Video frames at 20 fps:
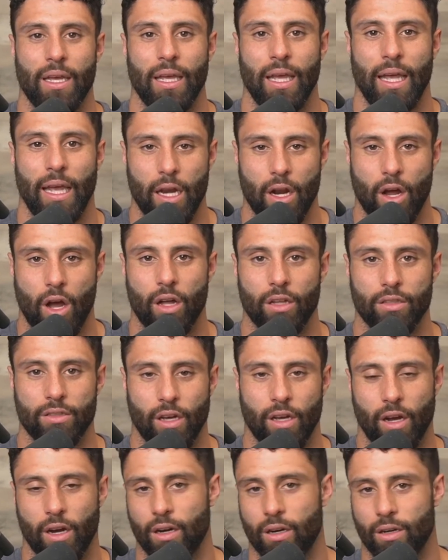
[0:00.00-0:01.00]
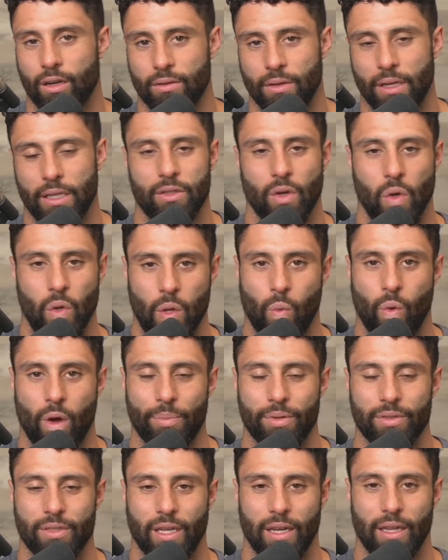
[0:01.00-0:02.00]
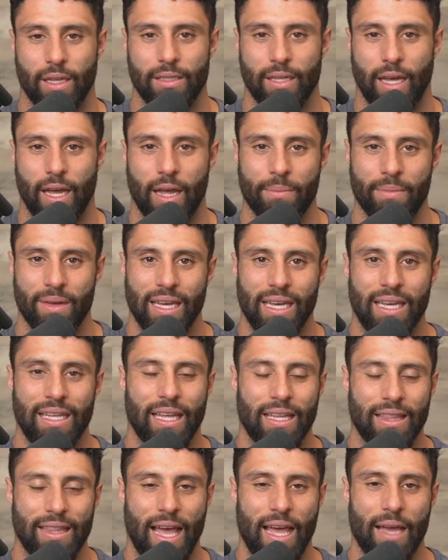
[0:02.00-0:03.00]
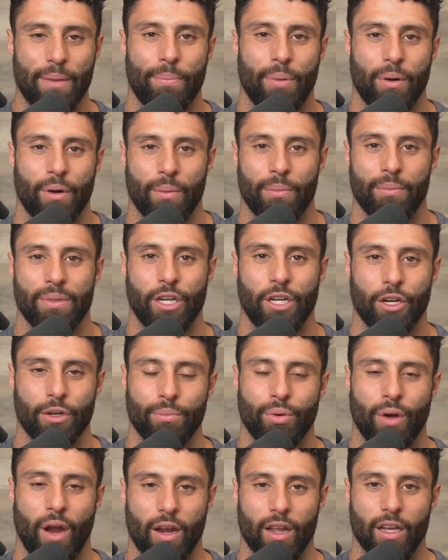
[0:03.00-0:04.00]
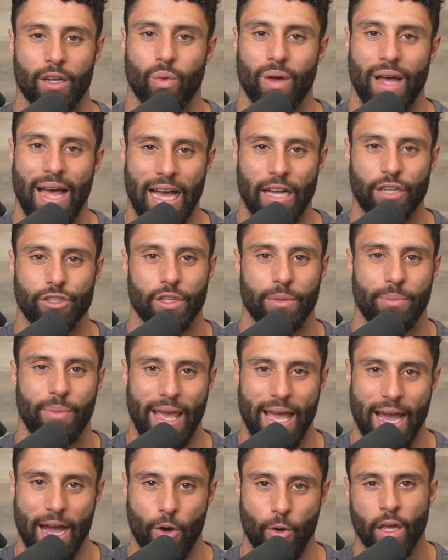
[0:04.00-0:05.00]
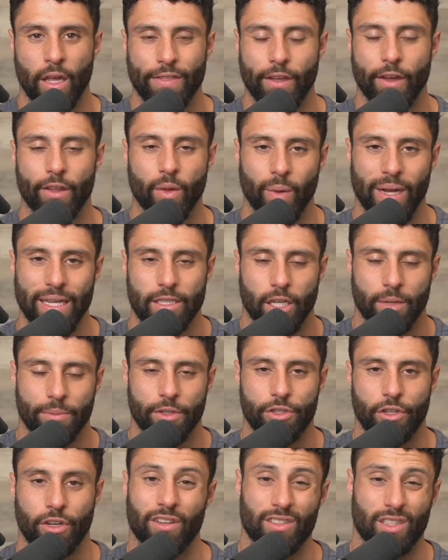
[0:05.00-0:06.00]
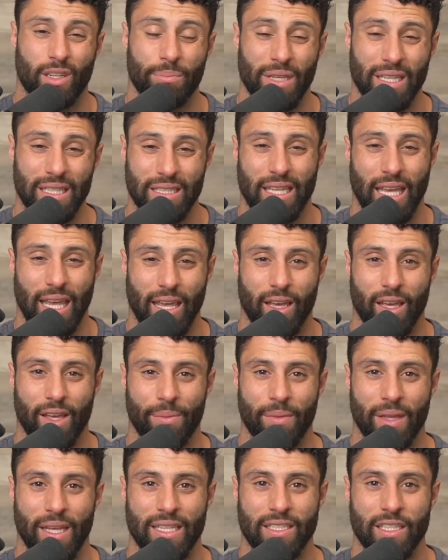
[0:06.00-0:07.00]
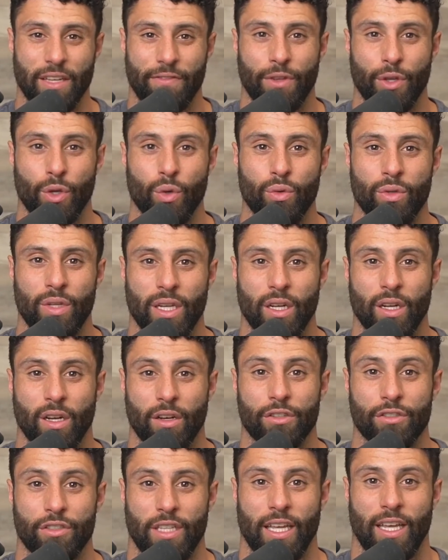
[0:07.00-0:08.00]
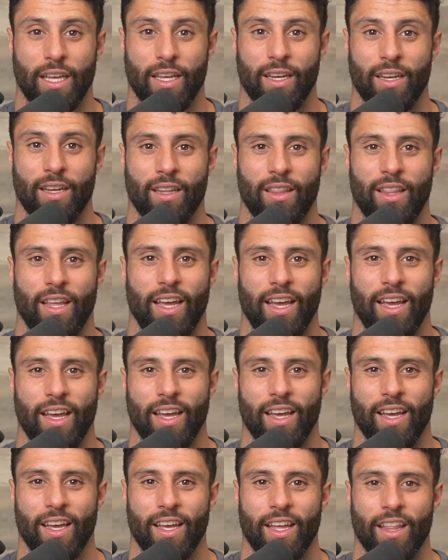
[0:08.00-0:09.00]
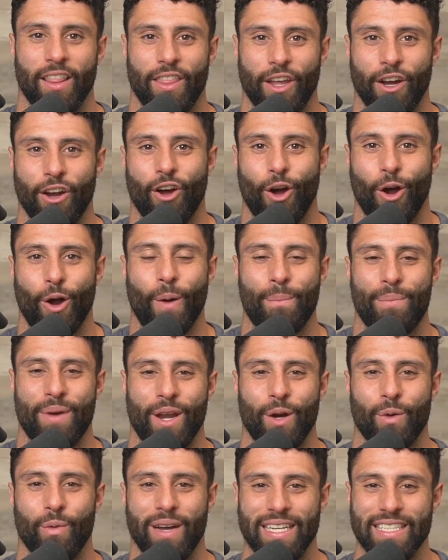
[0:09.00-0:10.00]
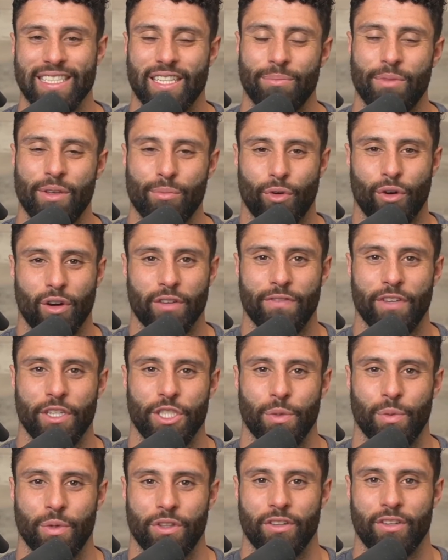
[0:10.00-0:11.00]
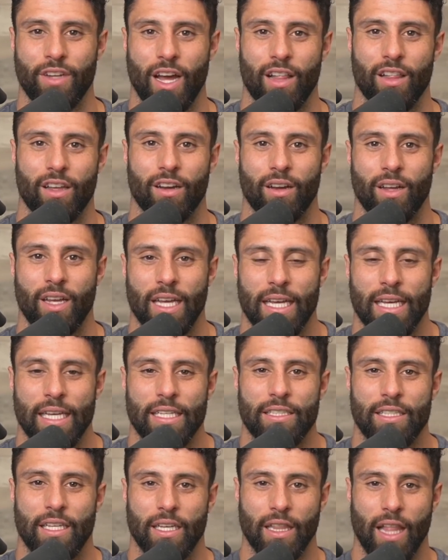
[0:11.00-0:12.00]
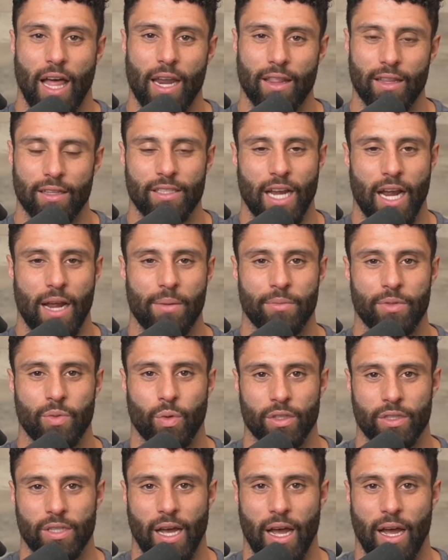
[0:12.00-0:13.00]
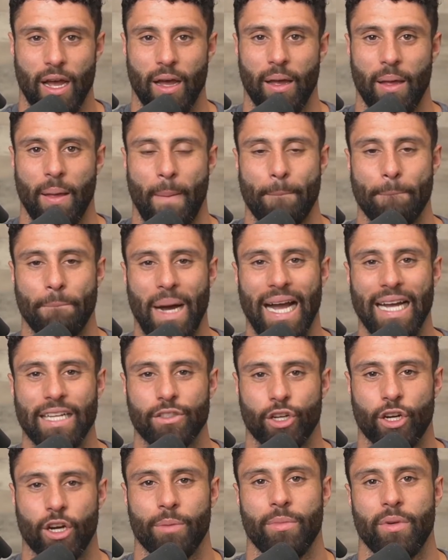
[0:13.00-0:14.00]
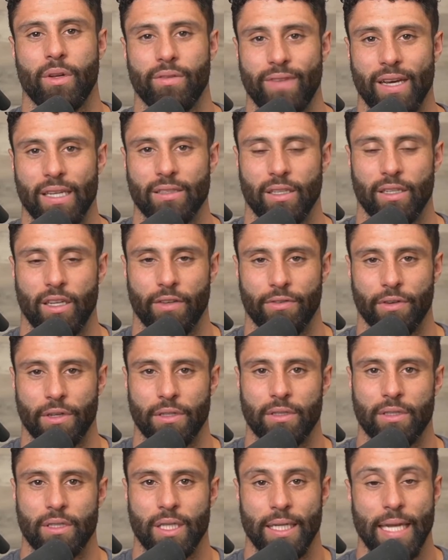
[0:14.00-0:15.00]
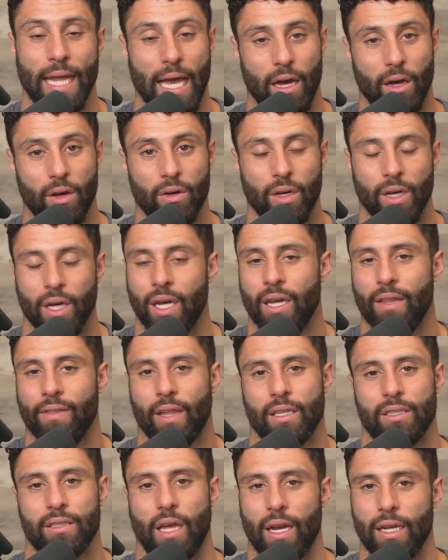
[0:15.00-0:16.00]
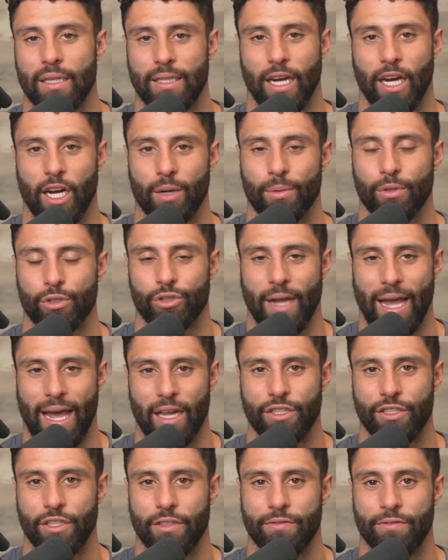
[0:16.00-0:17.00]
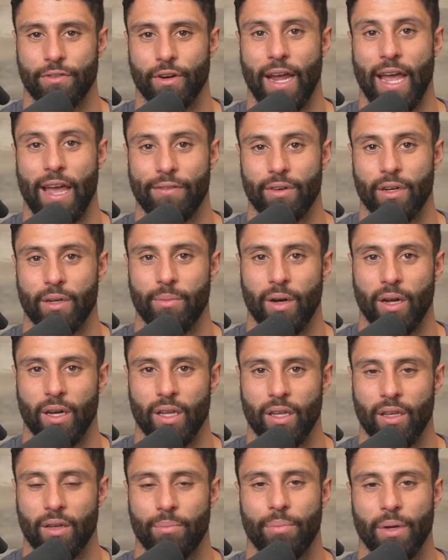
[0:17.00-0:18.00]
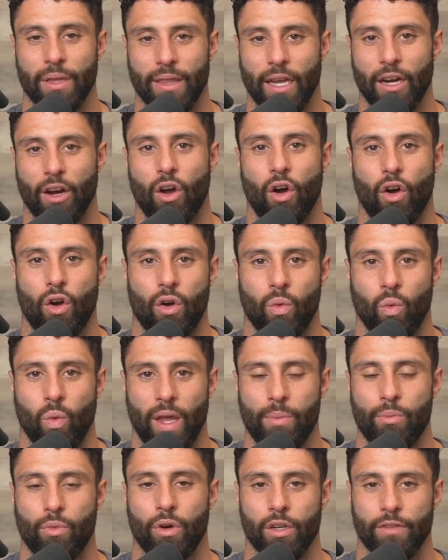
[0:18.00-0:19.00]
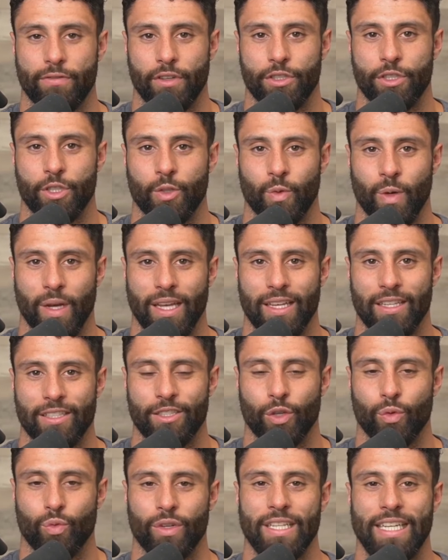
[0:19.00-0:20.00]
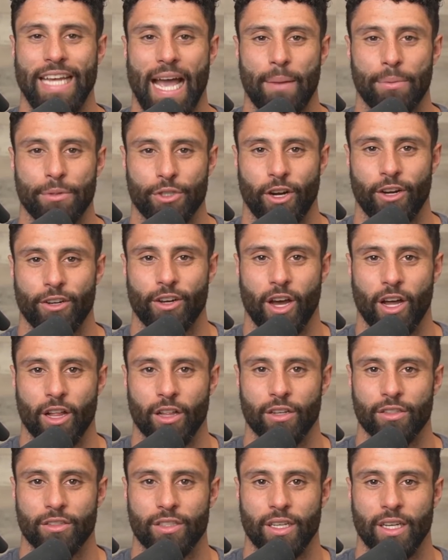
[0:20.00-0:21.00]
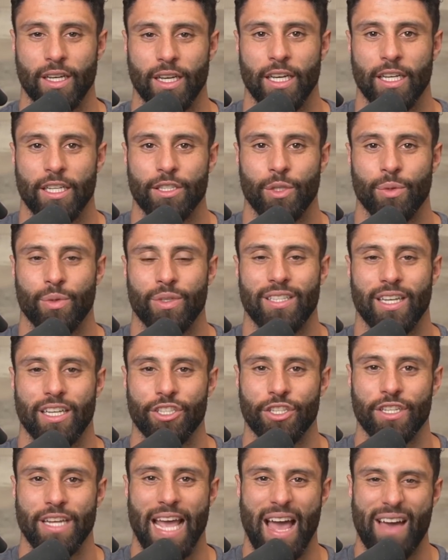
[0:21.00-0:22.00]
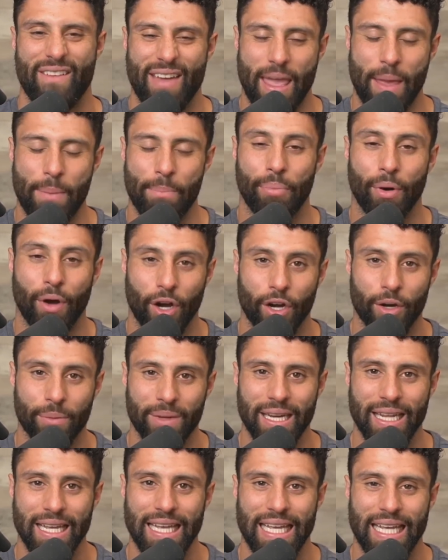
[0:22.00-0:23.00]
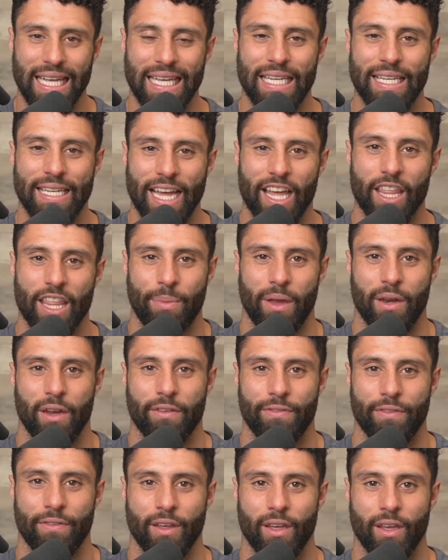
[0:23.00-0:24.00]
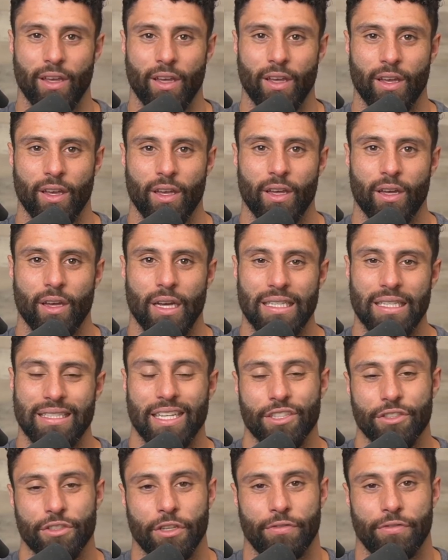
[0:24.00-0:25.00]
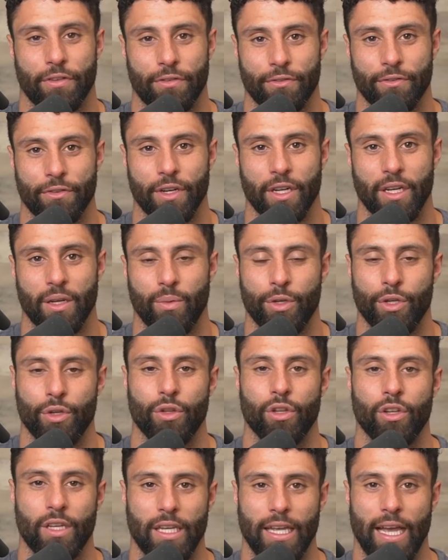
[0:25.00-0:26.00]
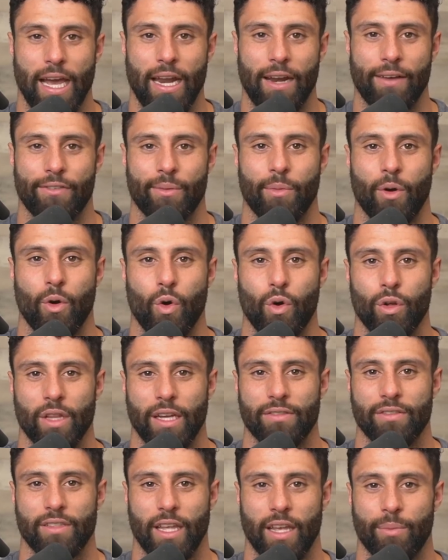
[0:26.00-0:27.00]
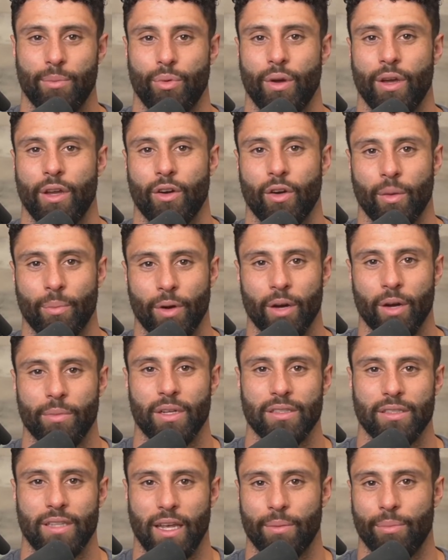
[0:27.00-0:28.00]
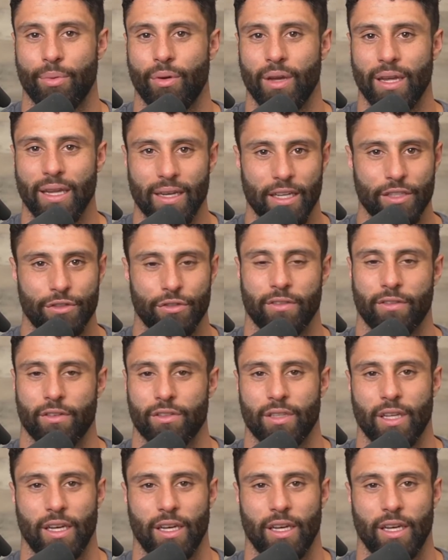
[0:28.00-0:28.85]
And odds are, it's only 1% of the time that term product will actually pay out. The other way term insurance can be a scam is if you didn't understand that there are better ways to be more efficient with your dollar. See, a lot of the times we're taught buy term and invest the difference. Now, that's not a terrible strategy for everybody, but there are way more efficient ways to recapture our dollars to essentially have a permanent death benefit essentially for free when you're looking at it from a whole life standpoint or a permanent standpoint, index universal life